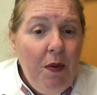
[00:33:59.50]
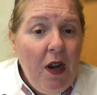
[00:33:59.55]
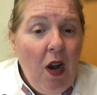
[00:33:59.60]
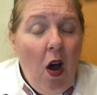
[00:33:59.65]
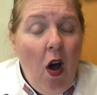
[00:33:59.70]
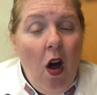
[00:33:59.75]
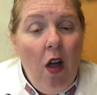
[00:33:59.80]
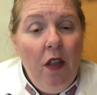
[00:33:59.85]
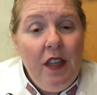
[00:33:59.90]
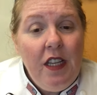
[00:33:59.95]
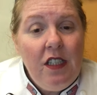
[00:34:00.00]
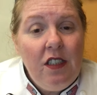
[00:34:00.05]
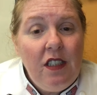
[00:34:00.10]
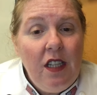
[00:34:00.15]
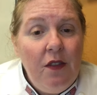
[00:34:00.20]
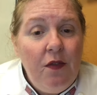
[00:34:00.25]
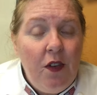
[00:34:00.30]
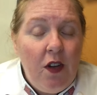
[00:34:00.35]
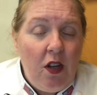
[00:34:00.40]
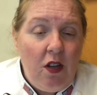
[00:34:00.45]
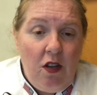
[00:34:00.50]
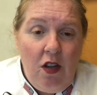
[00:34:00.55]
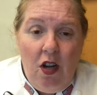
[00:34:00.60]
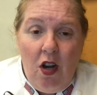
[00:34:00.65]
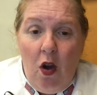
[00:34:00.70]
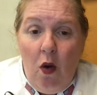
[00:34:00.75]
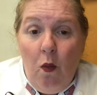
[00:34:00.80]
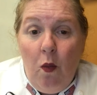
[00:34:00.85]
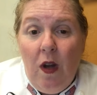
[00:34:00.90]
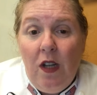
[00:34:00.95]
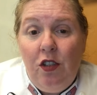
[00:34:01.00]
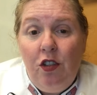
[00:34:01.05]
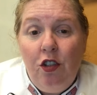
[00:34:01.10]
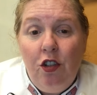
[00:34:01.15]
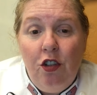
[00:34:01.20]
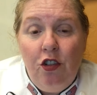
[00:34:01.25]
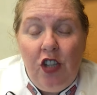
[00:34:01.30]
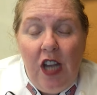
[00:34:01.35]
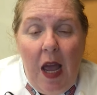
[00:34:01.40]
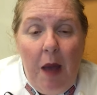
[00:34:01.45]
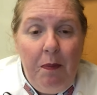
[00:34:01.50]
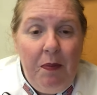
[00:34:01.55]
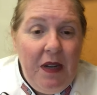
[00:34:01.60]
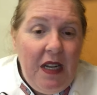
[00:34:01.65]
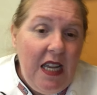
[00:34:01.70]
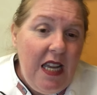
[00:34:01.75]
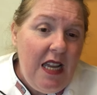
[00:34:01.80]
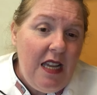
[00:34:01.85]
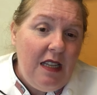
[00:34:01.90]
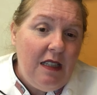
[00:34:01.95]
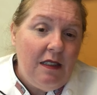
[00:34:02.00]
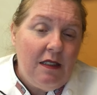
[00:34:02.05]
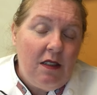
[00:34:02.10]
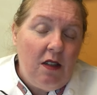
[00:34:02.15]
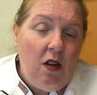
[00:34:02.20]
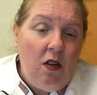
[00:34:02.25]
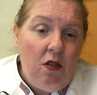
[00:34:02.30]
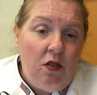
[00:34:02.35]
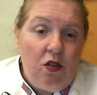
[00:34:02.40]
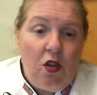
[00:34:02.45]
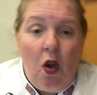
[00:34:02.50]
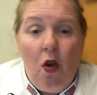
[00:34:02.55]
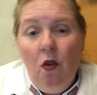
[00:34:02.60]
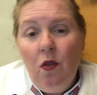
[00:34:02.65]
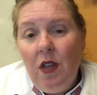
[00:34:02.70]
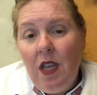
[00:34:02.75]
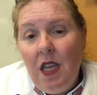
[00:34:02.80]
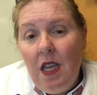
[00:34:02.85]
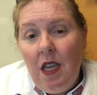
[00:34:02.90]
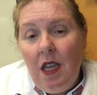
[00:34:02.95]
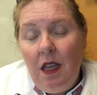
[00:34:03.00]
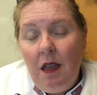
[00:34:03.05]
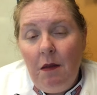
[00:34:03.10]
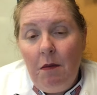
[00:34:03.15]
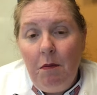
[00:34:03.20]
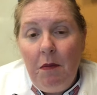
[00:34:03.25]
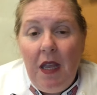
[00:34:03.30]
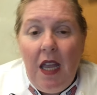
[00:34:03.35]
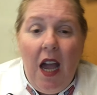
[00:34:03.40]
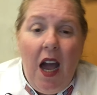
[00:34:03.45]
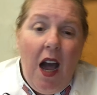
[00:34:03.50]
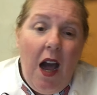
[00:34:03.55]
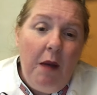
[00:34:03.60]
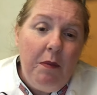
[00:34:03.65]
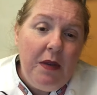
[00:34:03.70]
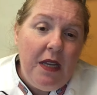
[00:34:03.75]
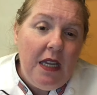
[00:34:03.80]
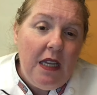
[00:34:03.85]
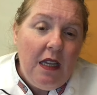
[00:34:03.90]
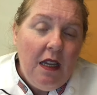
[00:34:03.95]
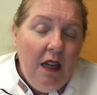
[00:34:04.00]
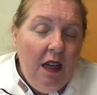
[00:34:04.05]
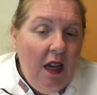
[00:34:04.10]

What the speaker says: all these different, what's your Japanese? Go Toki, Miyabi.